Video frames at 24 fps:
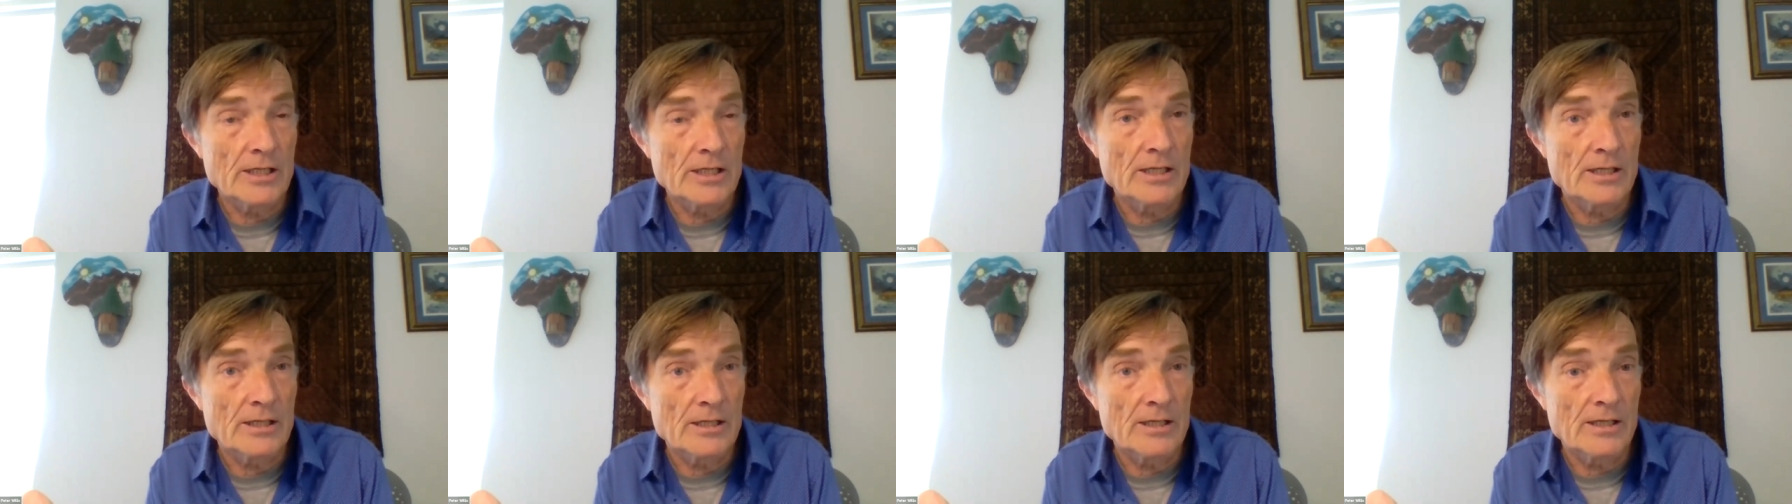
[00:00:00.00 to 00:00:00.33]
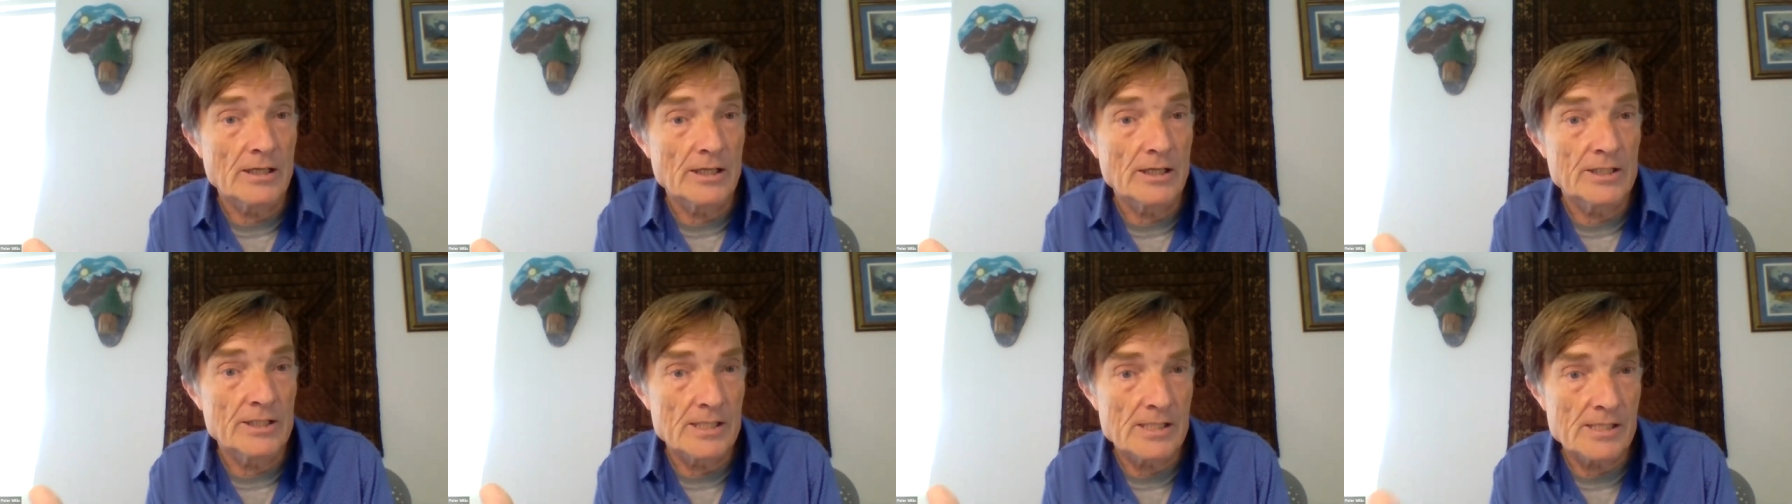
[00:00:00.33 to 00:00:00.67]

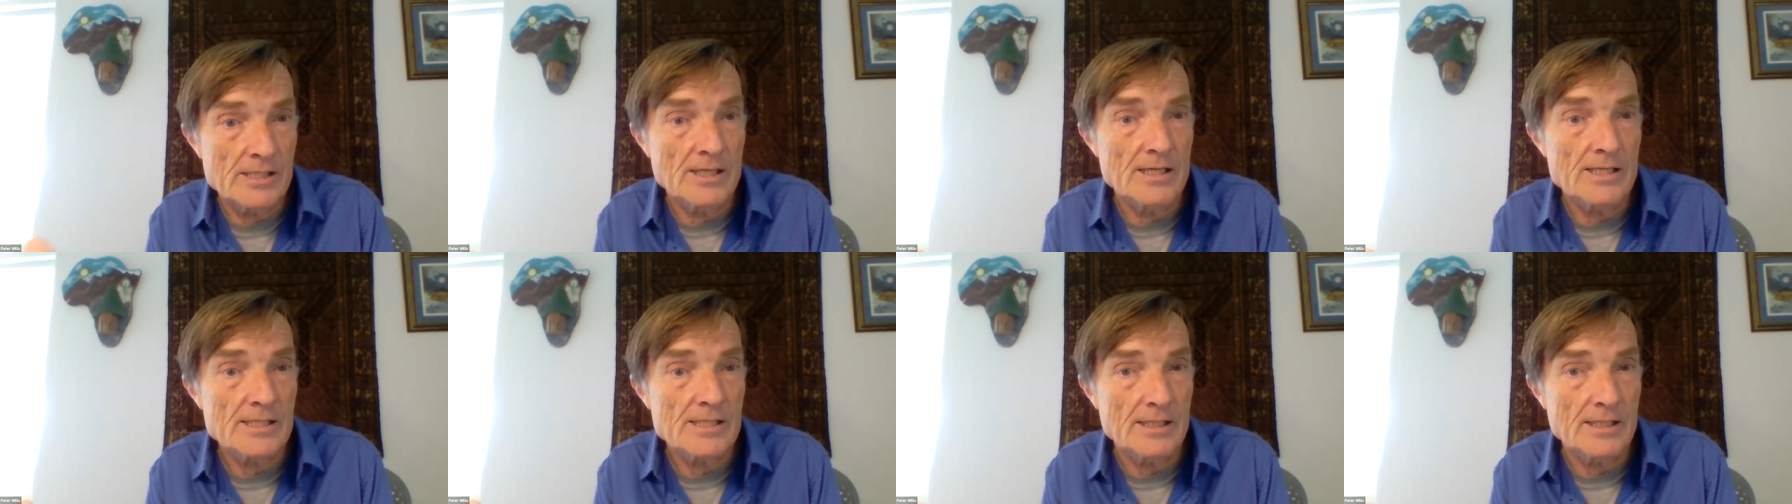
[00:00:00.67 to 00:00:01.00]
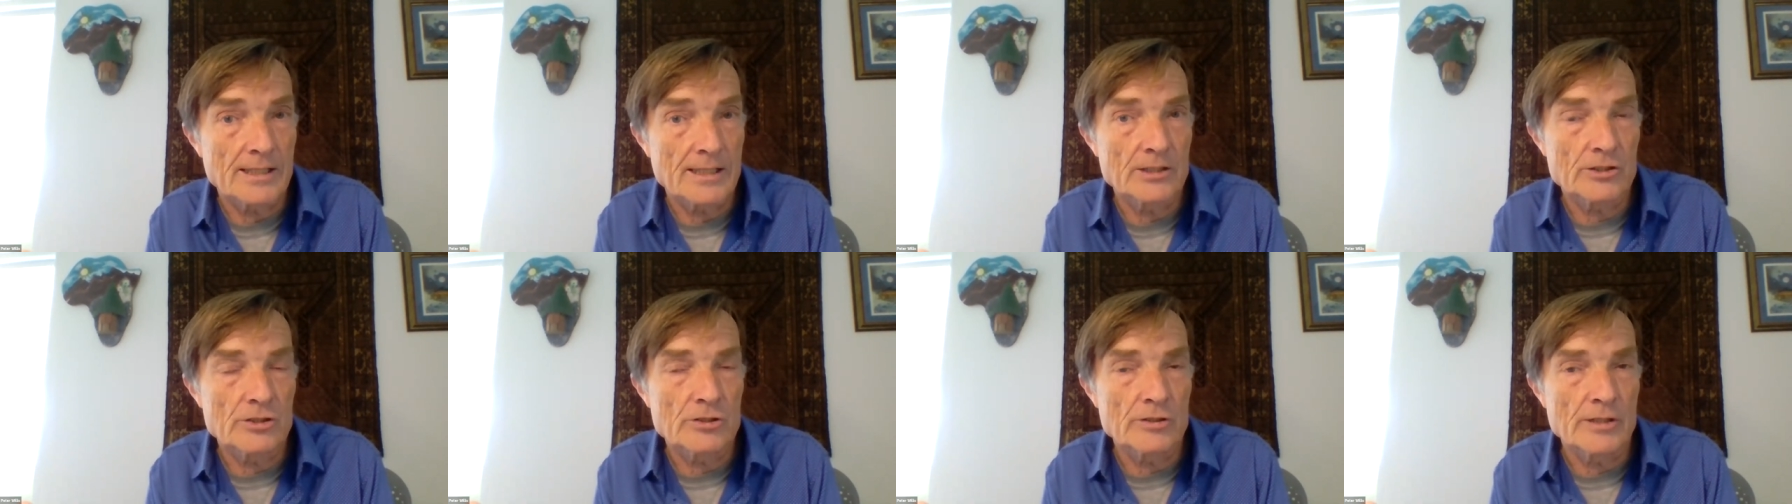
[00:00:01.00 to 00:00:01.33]
a, a disaster
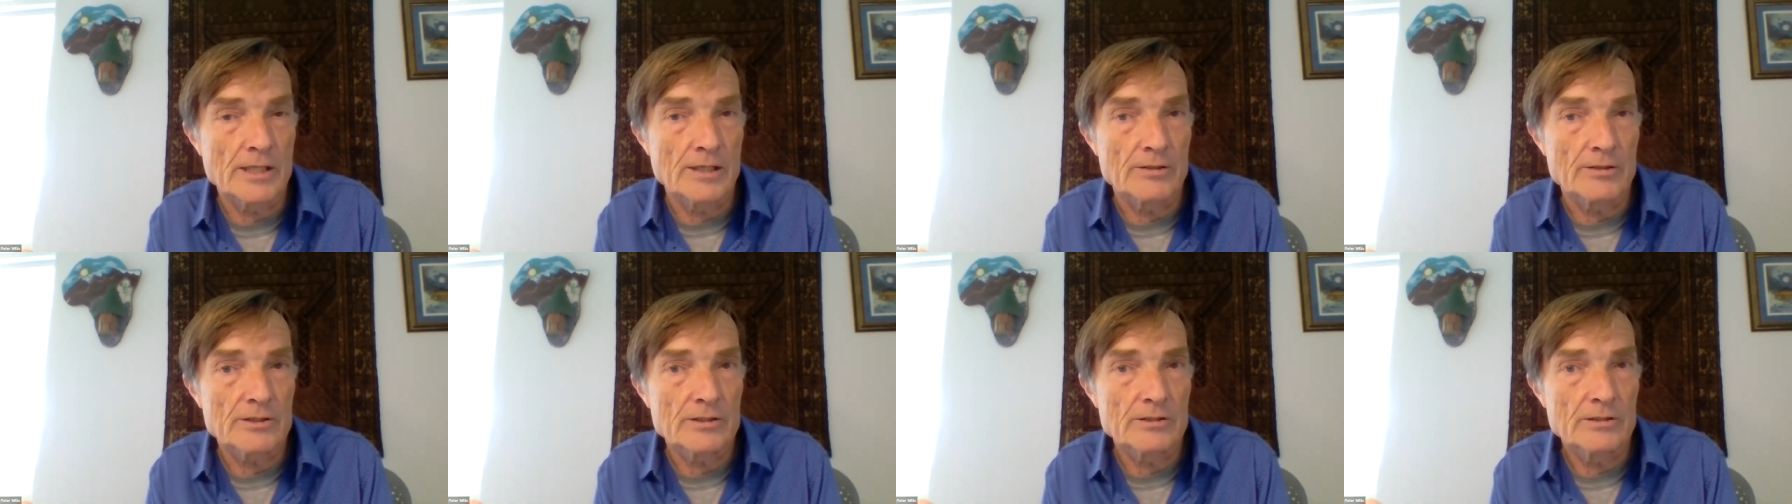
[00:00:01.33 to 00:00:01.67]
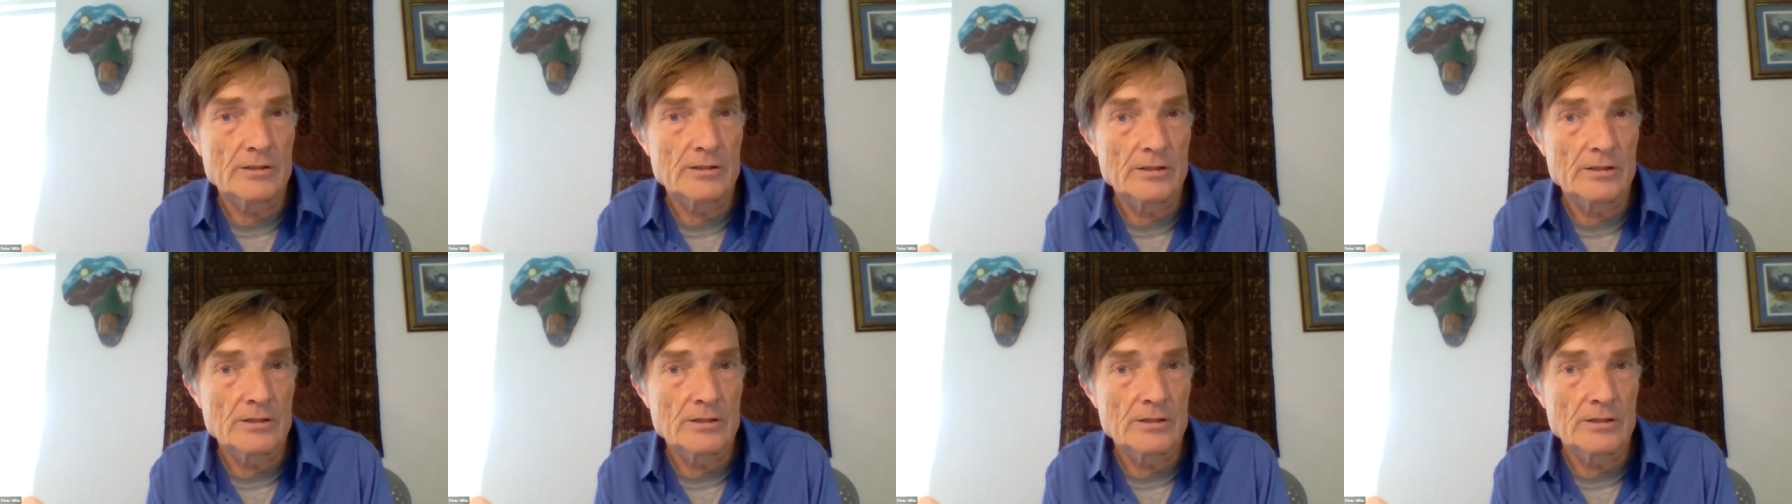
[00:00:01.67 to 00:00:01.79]
like a drought